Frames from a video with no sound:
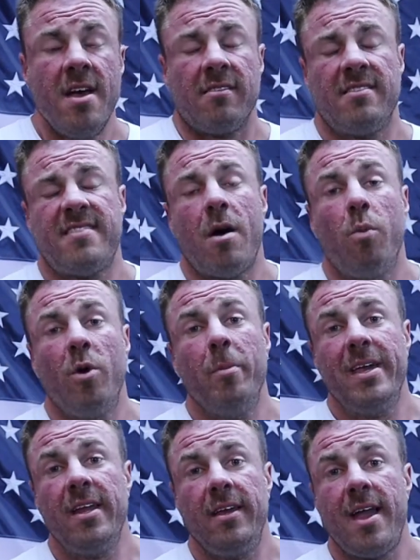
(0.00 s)
Since I will
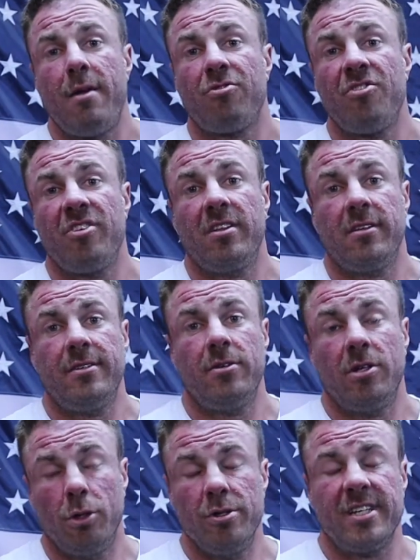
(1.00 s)
be hitting hamstrings and
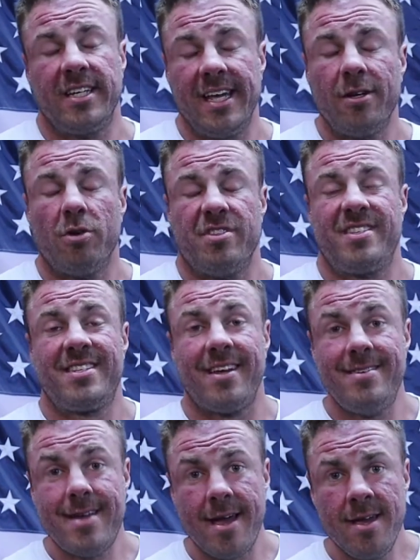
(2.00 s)
glutes again on
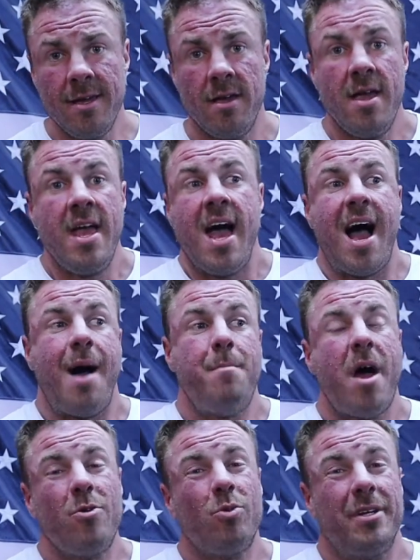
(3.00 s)
Sunday, I'm
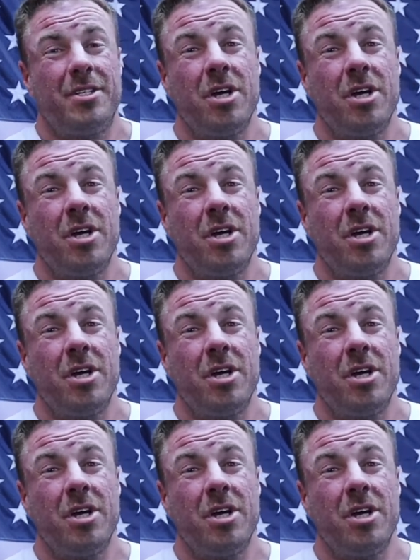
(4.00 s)
not doing a